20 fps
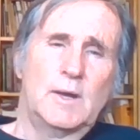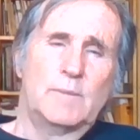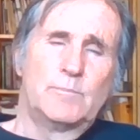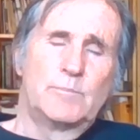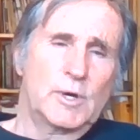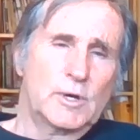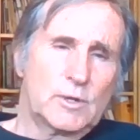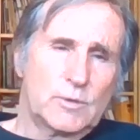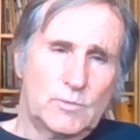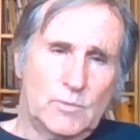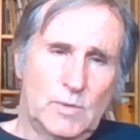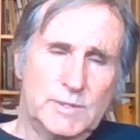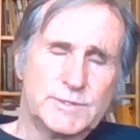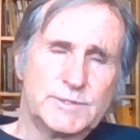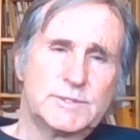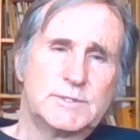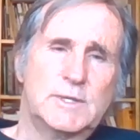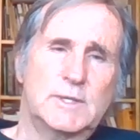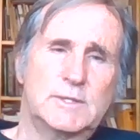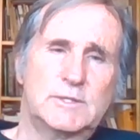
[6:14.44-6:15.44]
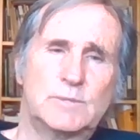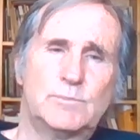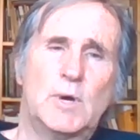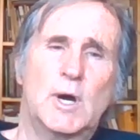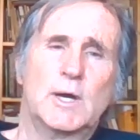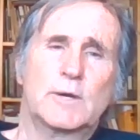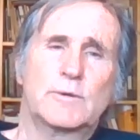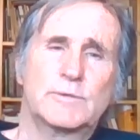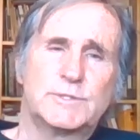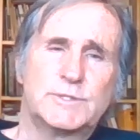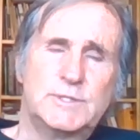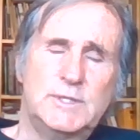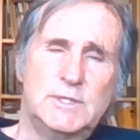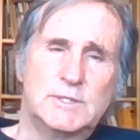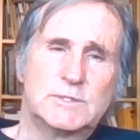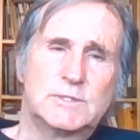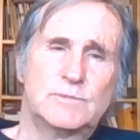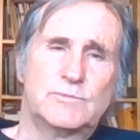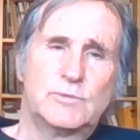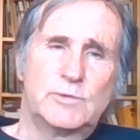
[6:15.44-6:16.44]
Burke once said, democracy
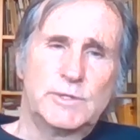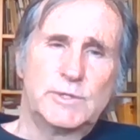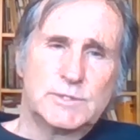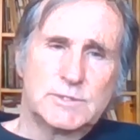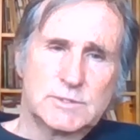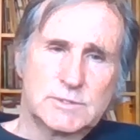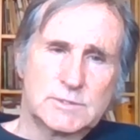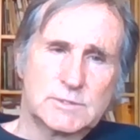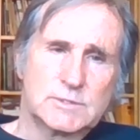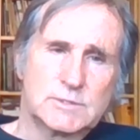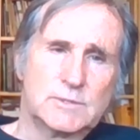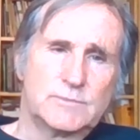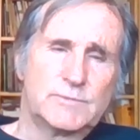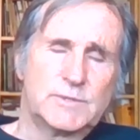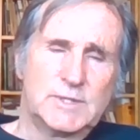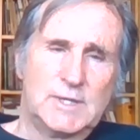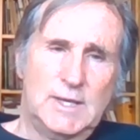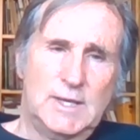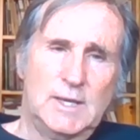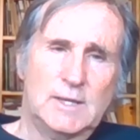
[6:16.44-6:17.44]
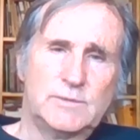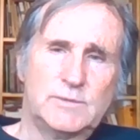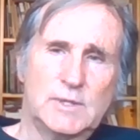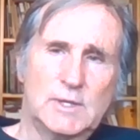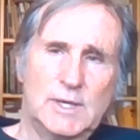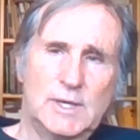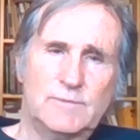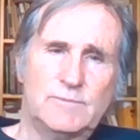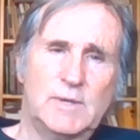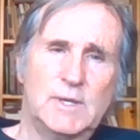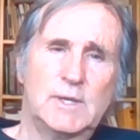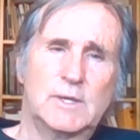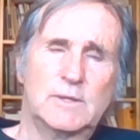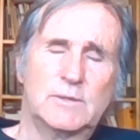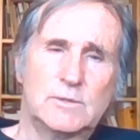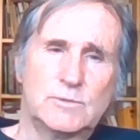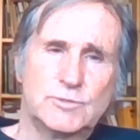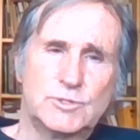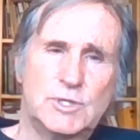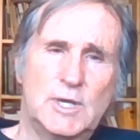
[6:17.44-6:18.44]
is the voice of the dead, the living,
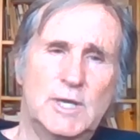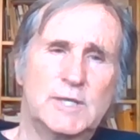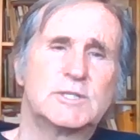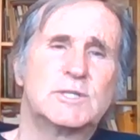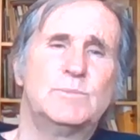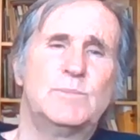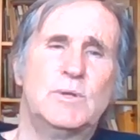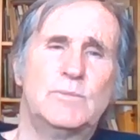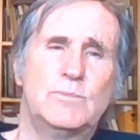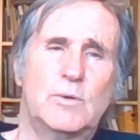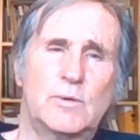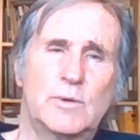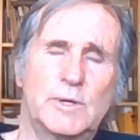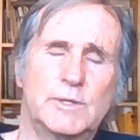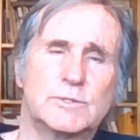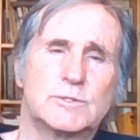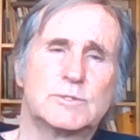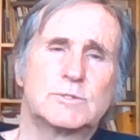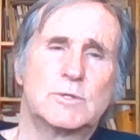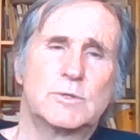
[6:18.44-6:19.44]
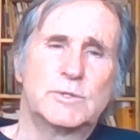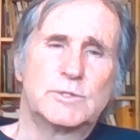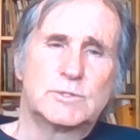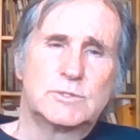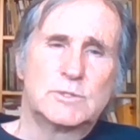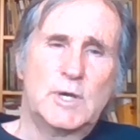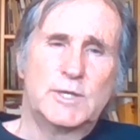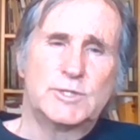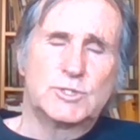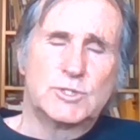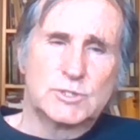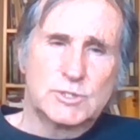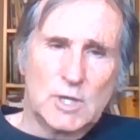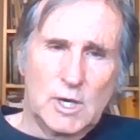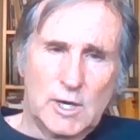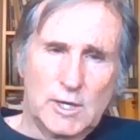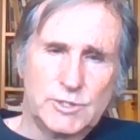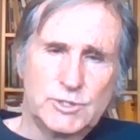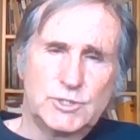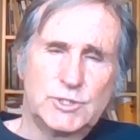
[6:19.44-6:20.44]
and those yet to be born. So it's not just
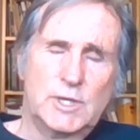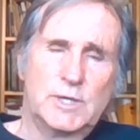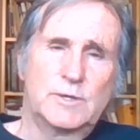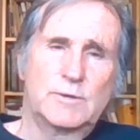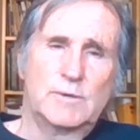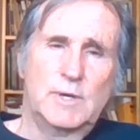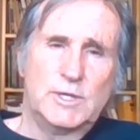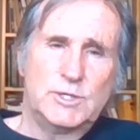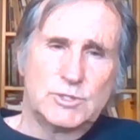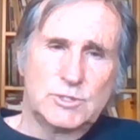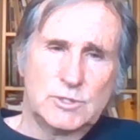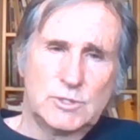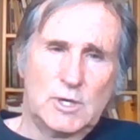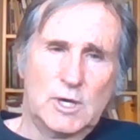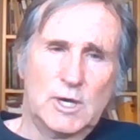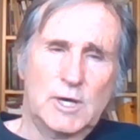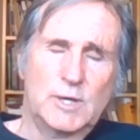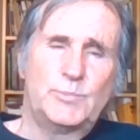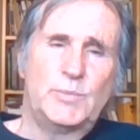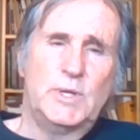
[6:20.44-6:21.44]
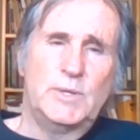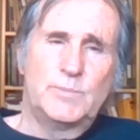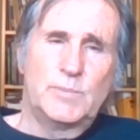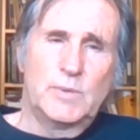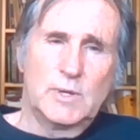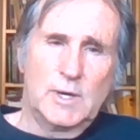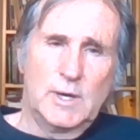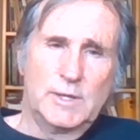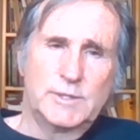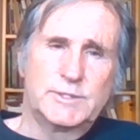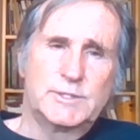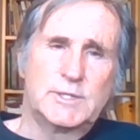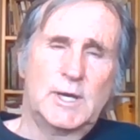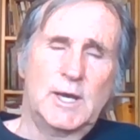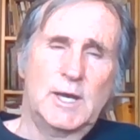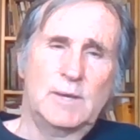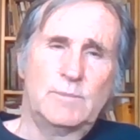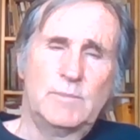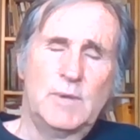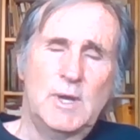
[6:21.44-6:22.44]
our generation, our people, our
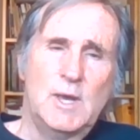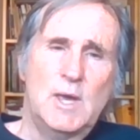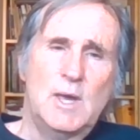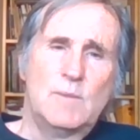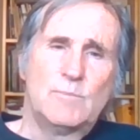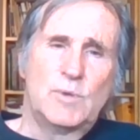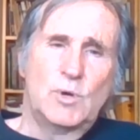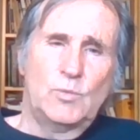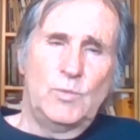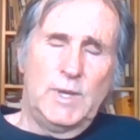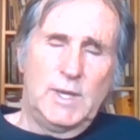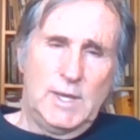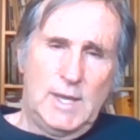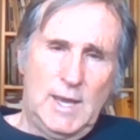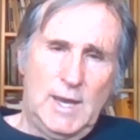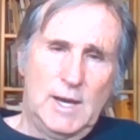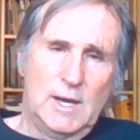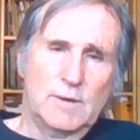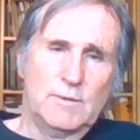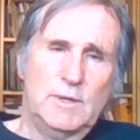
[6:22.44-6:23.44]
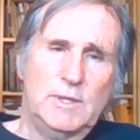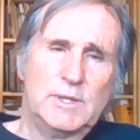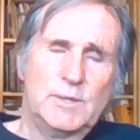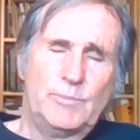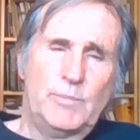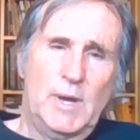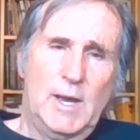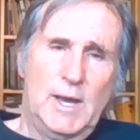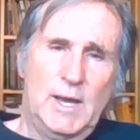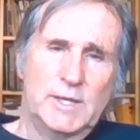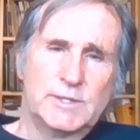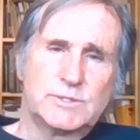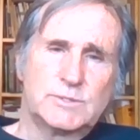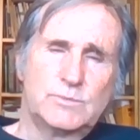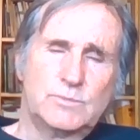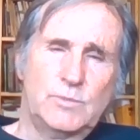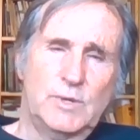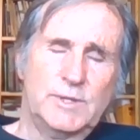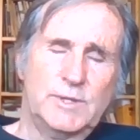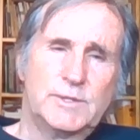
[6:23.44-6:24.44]
time, but we carry the past
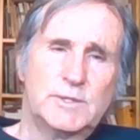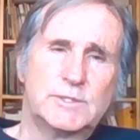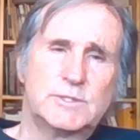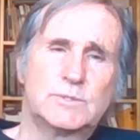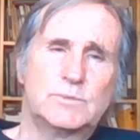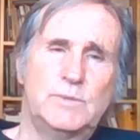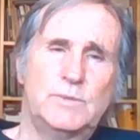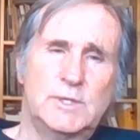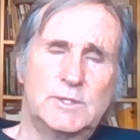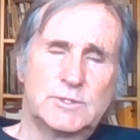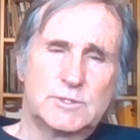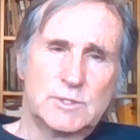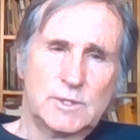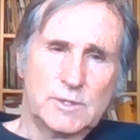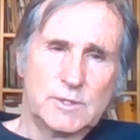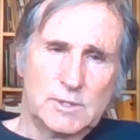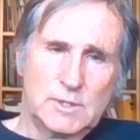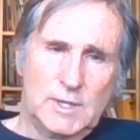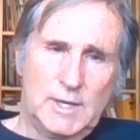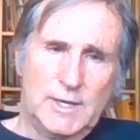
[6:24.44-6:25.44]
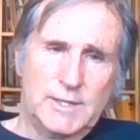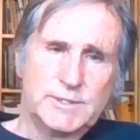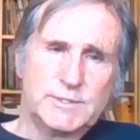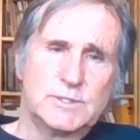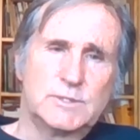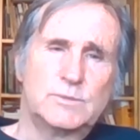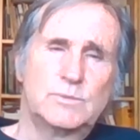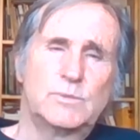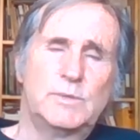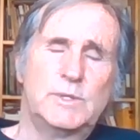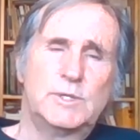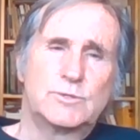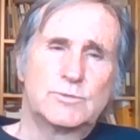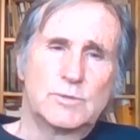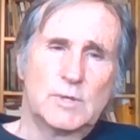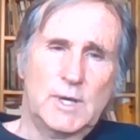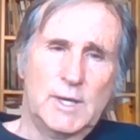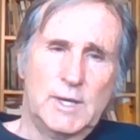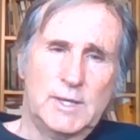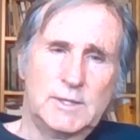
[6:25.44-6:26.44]
with us. We internalize it. We
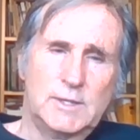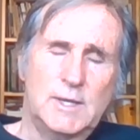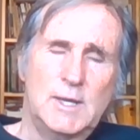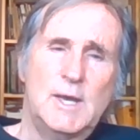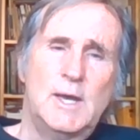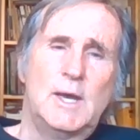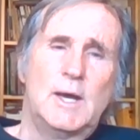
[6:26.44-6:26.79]
try and